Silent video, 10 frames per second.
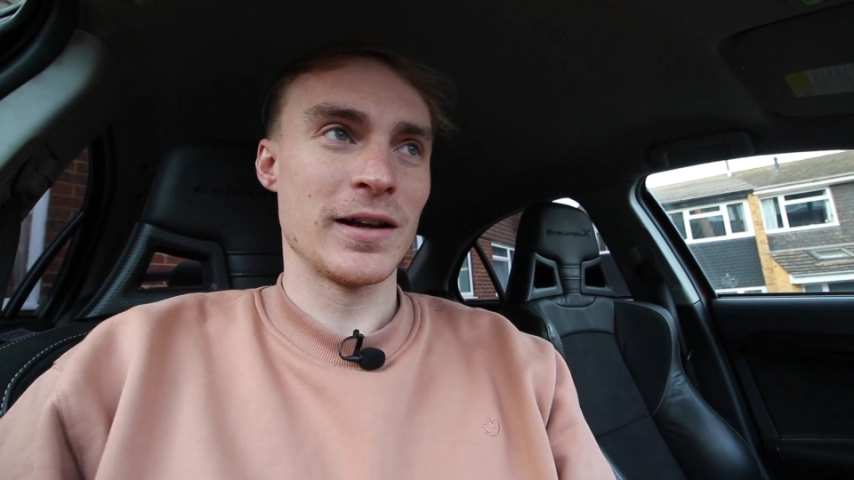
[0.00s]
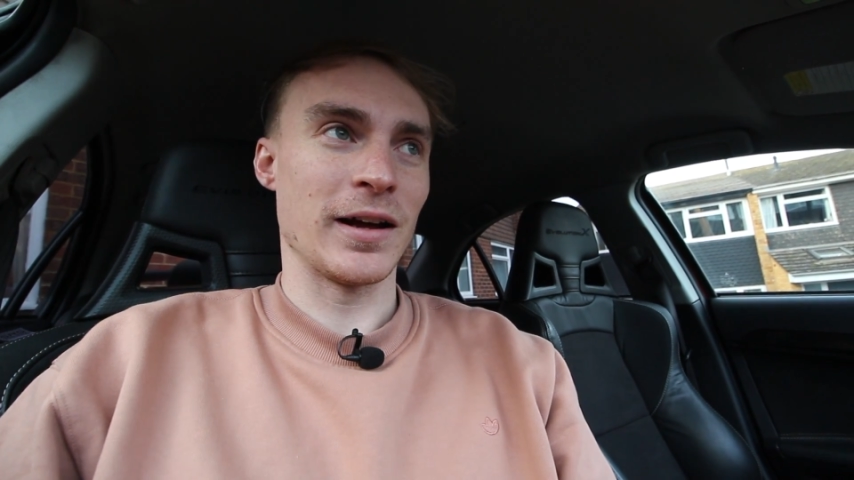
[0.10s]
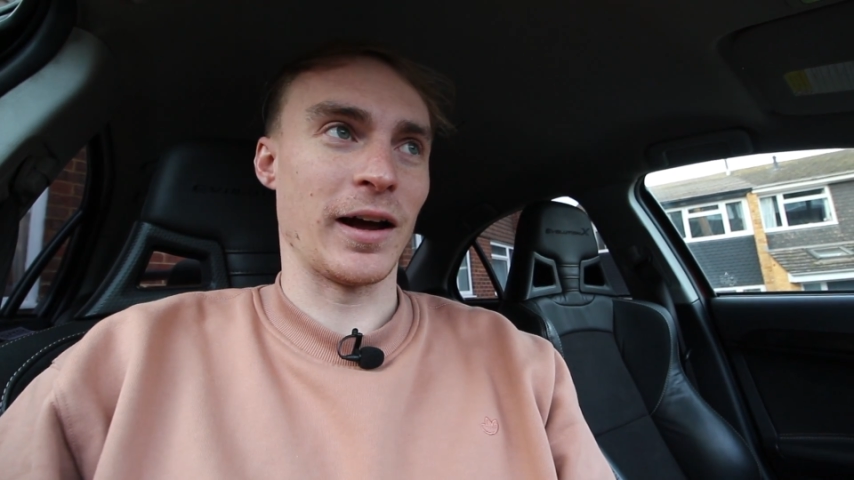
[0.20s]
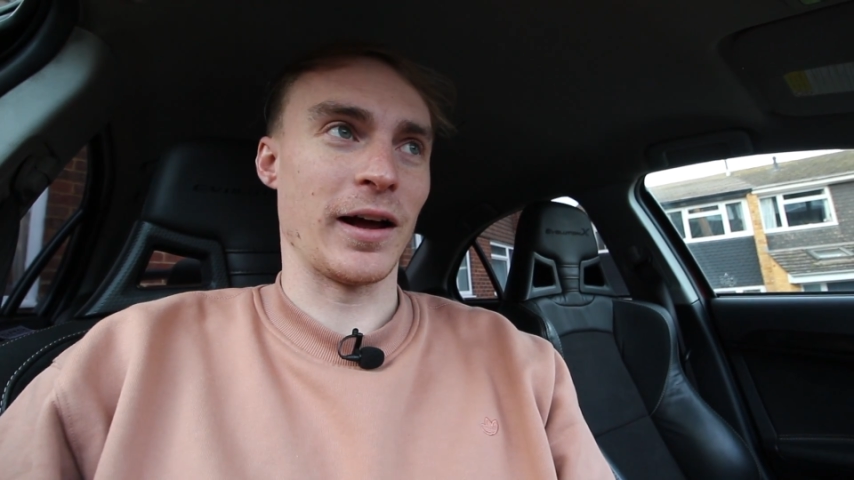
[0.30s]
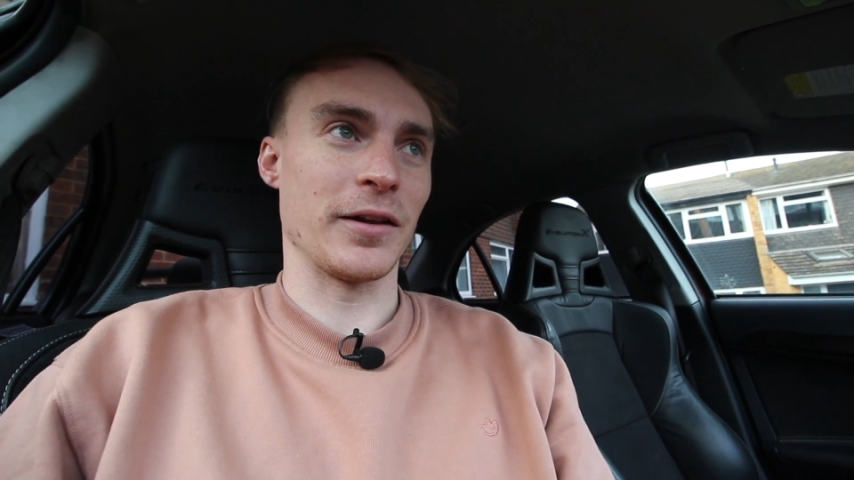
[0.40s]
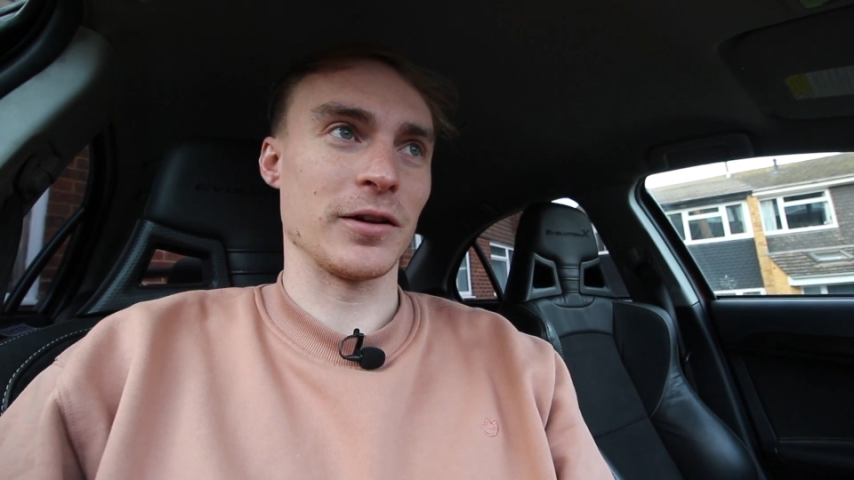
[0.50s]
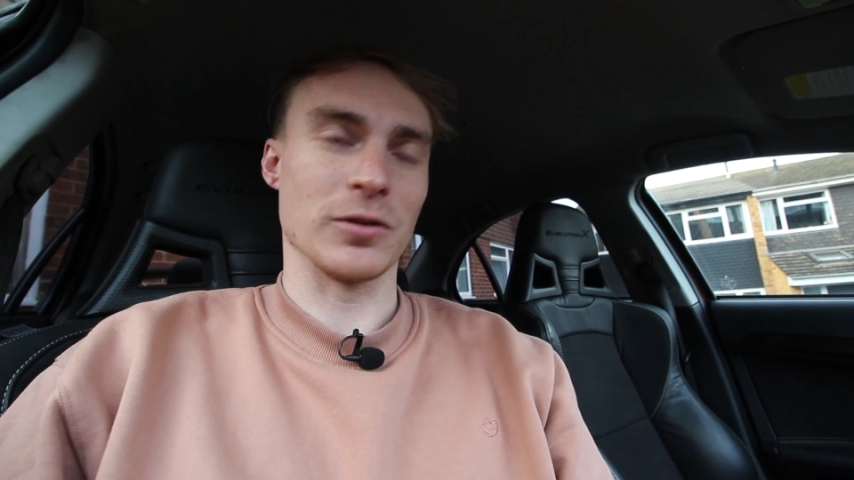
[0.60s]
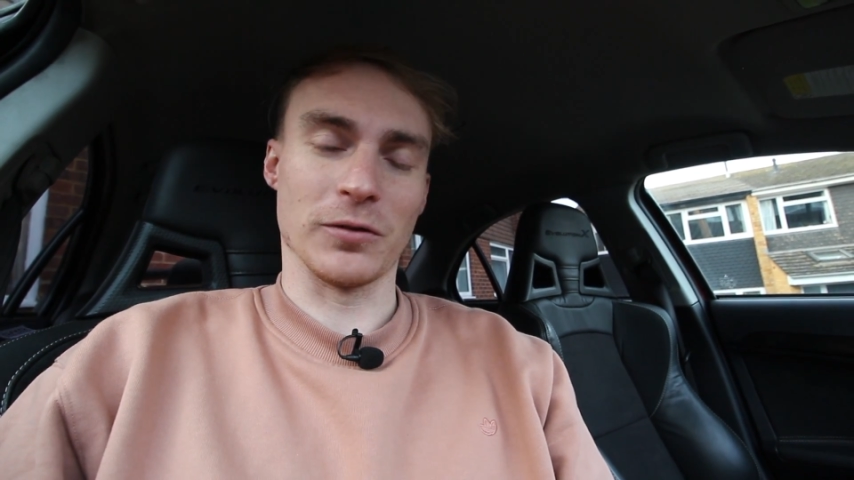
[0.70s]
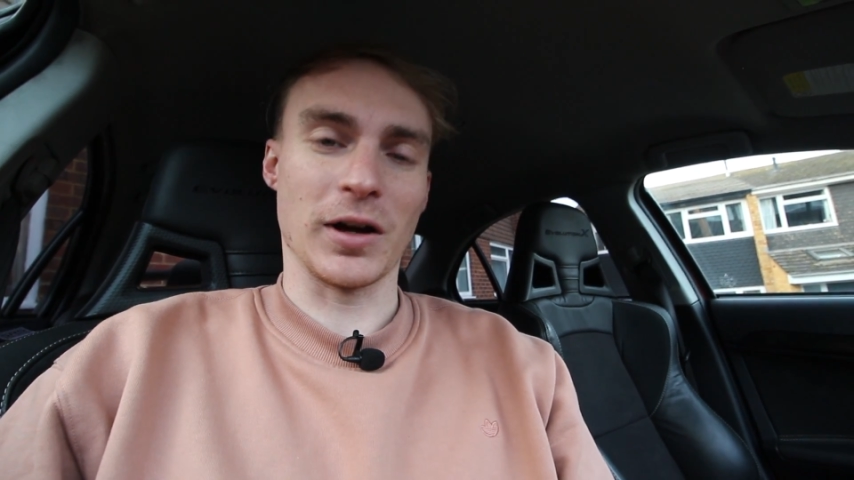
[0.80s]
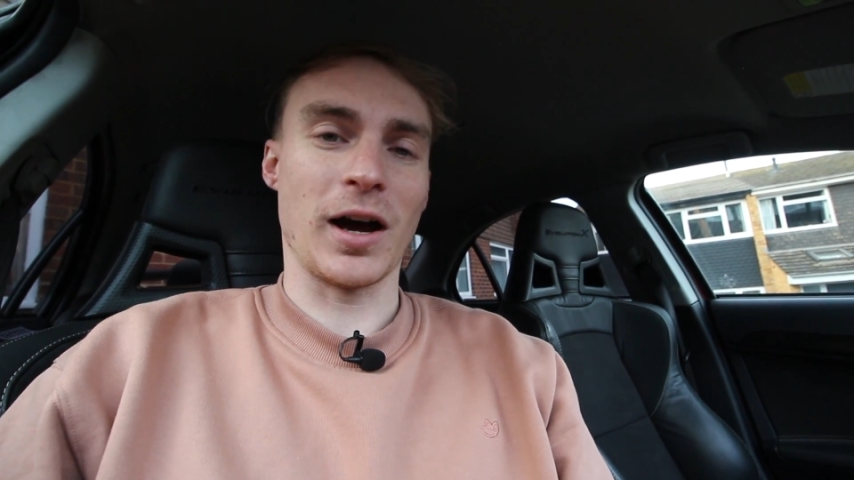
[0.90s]
that
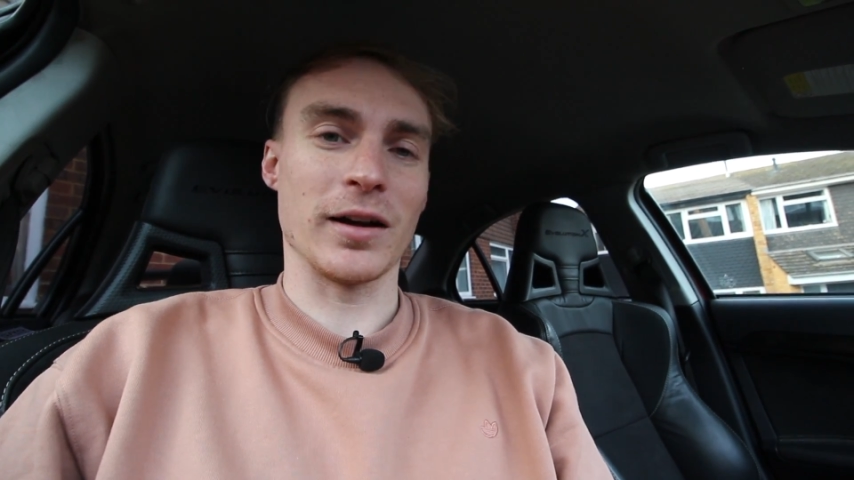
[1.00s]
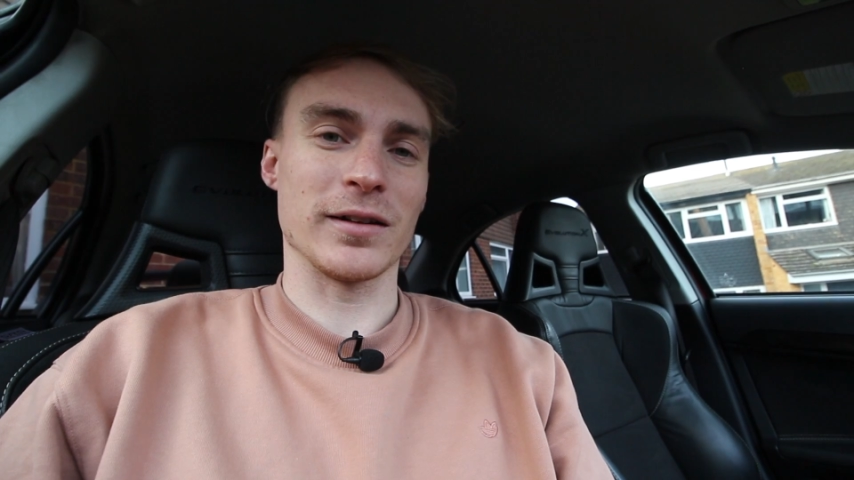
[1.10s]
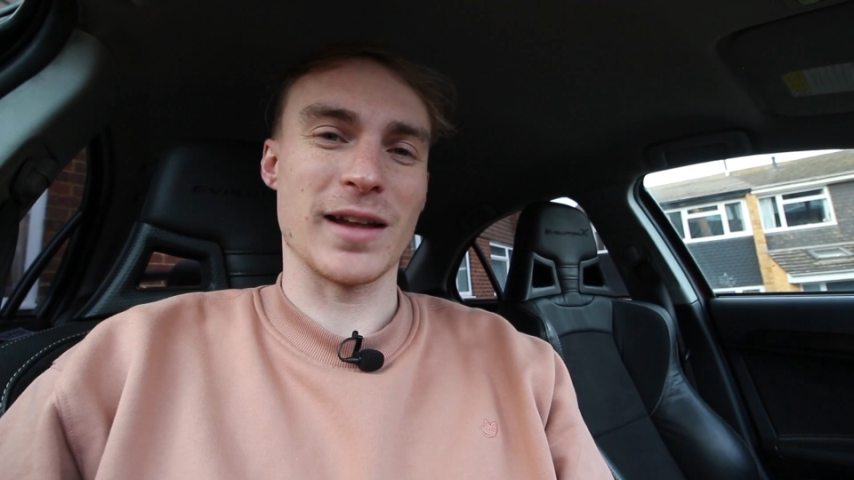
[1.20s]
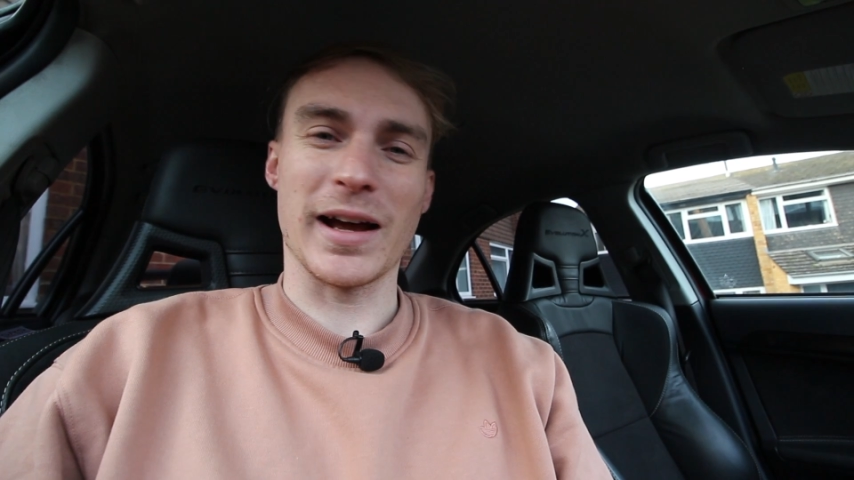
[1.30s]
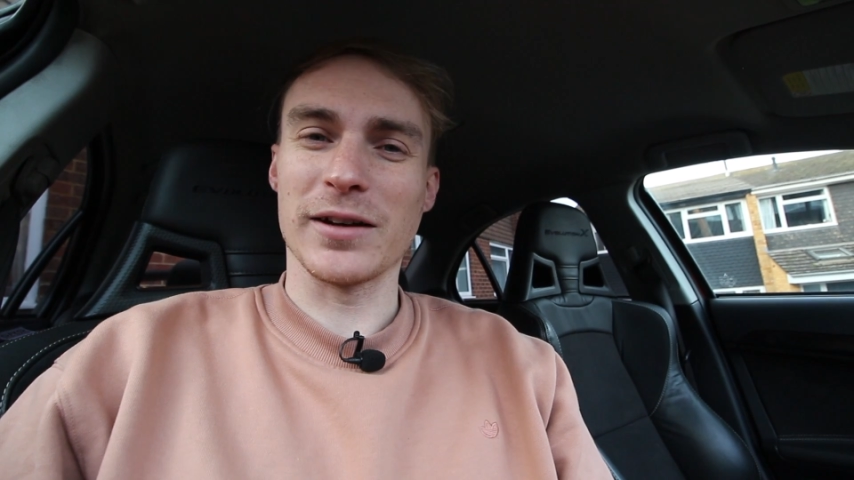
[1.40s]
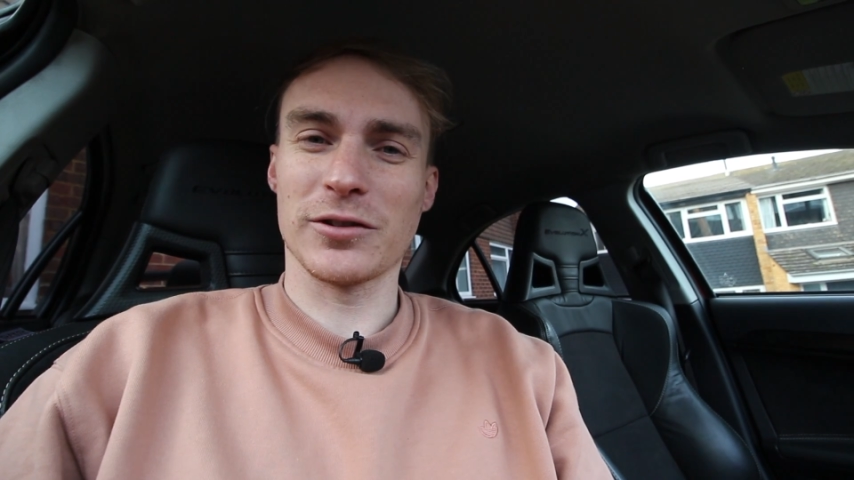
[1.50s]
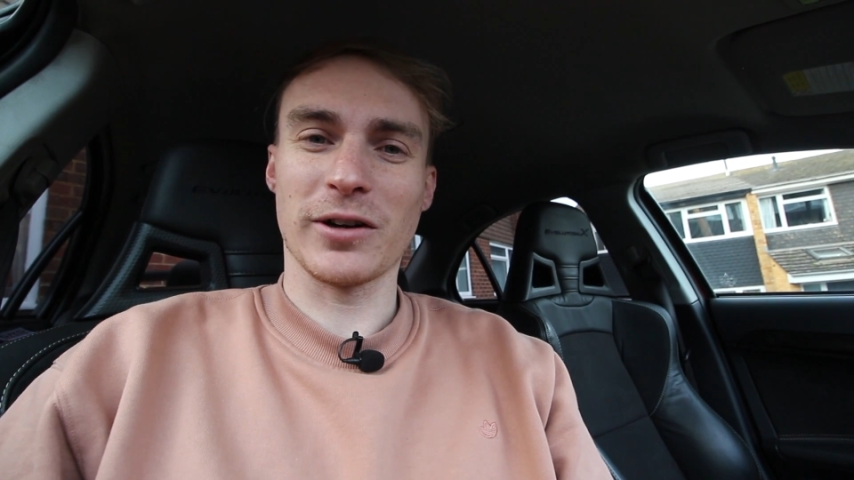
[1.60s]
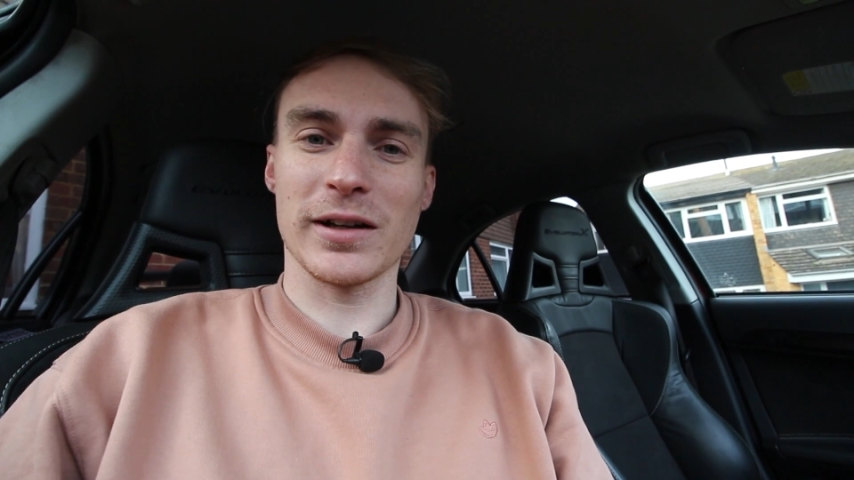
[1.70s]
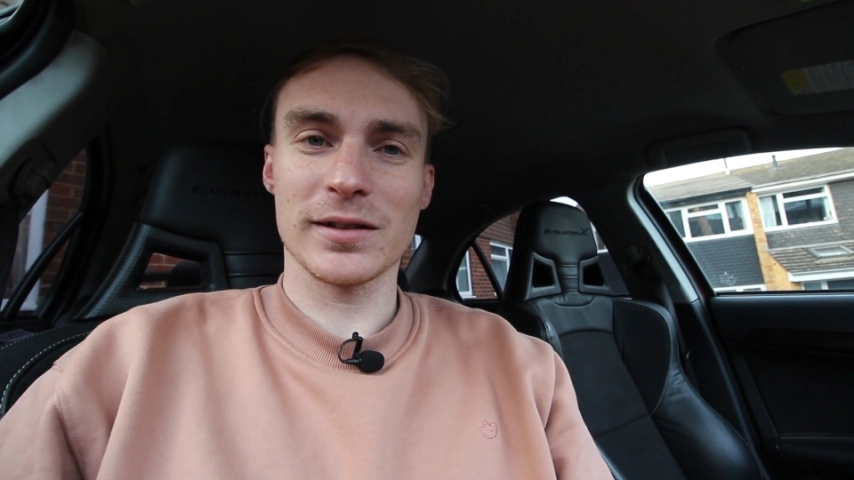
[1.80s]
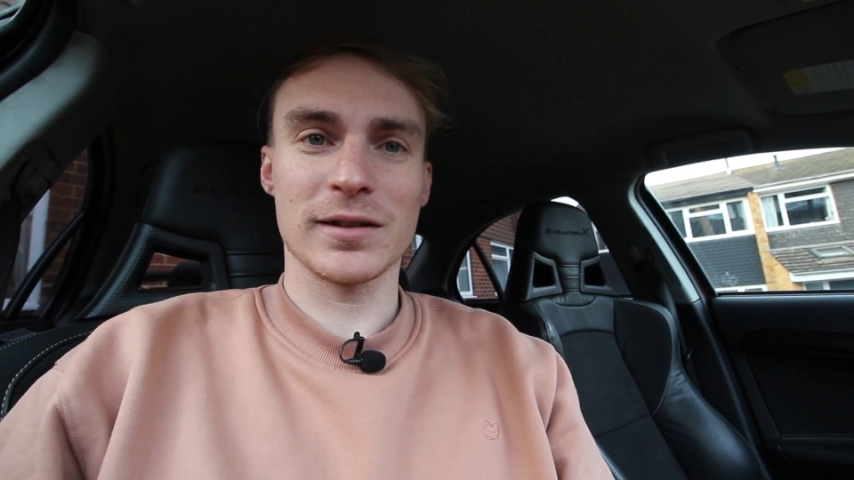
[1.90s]
sort of garners that
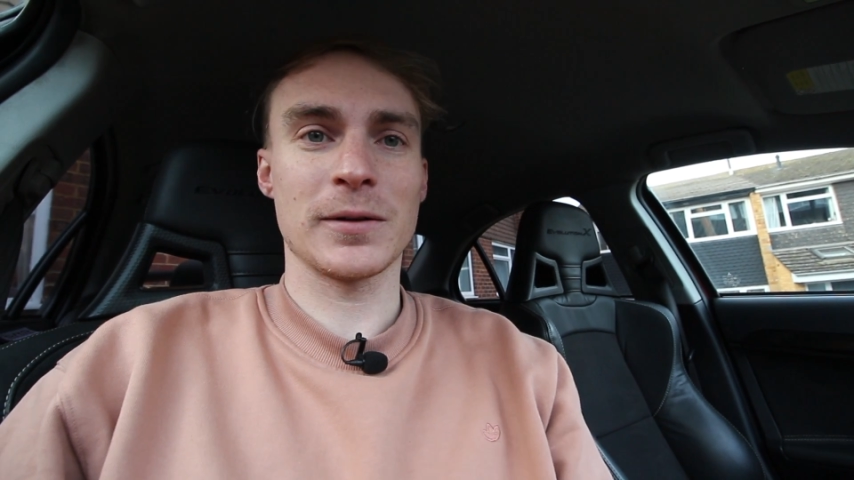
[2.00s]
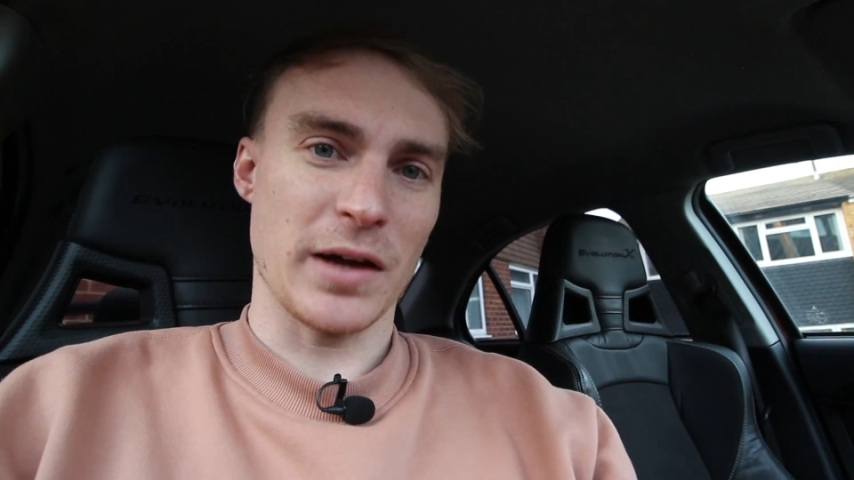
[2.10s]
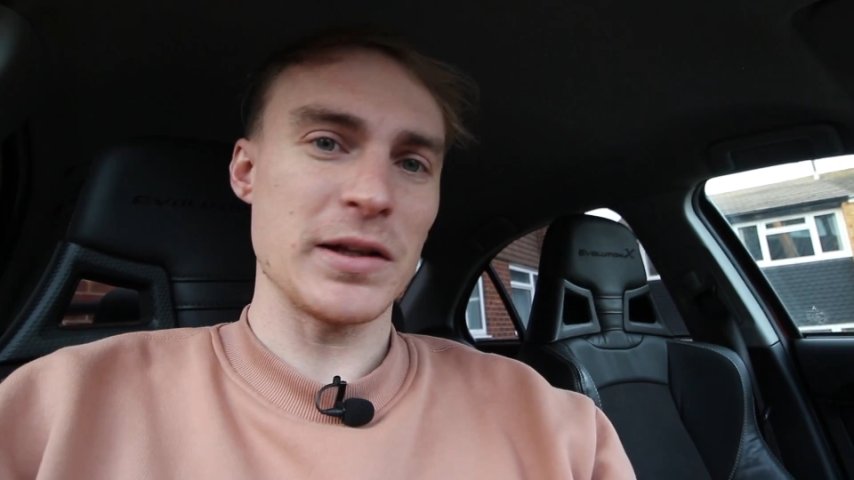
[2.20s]
interest.